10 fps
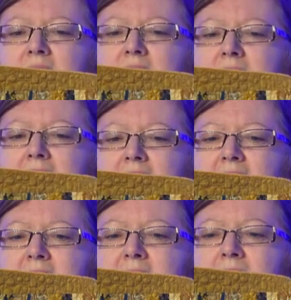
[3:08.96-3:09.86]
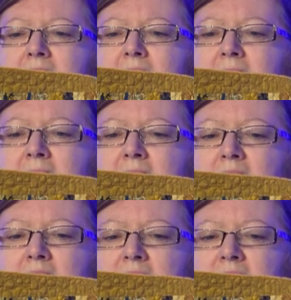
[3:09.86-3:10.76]
Okay.
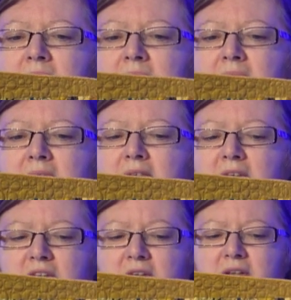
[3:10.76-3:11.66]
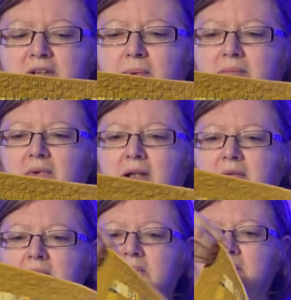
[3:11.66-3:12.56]
And if I turn this one
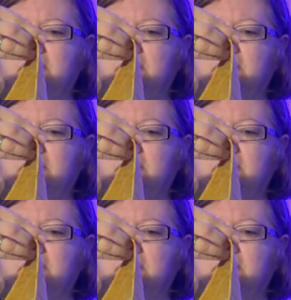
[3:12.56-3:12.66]
round,